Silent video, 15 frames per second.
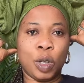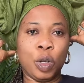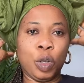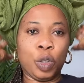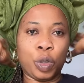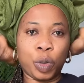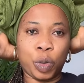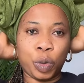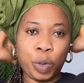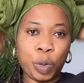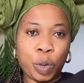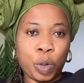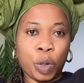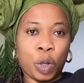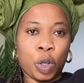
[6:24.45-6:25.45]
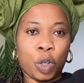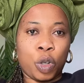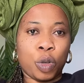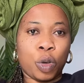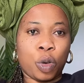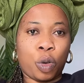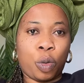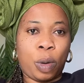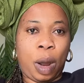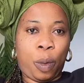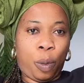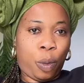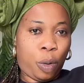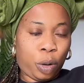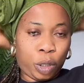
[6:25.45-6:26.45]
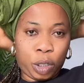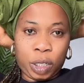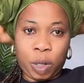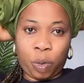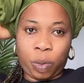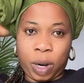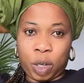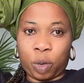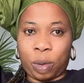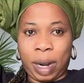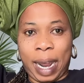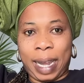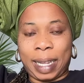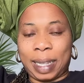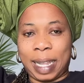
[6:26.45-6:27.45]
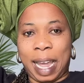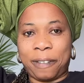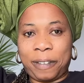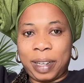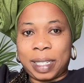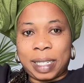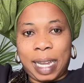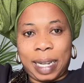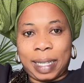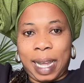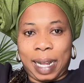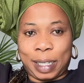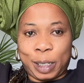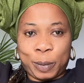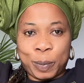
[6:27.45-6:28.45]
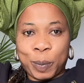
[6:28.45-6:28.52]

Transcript: So you go and watch the one you like. Life is like that.